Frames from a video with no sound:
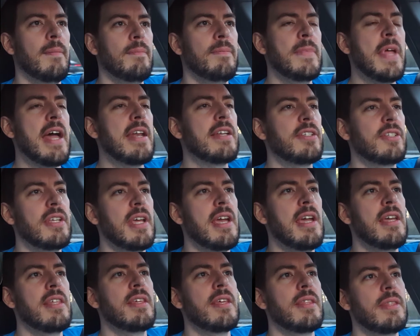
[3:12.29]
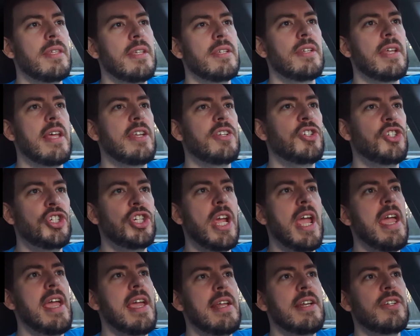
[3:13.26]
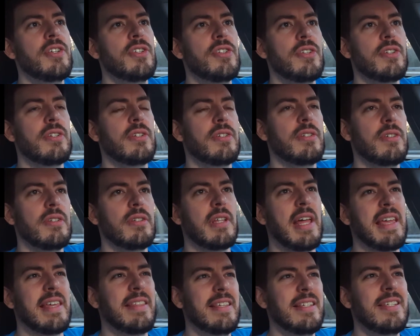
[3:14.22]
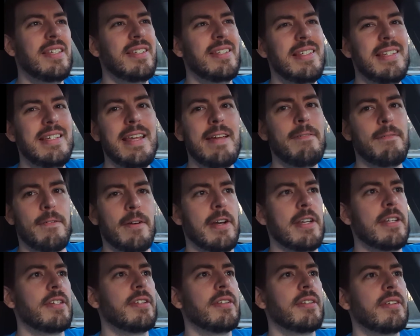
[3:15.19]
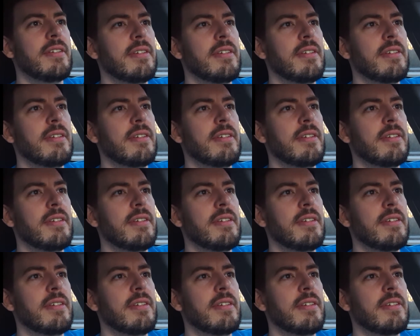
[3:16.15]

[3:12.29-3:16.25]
Not to say that this has changed, like this is different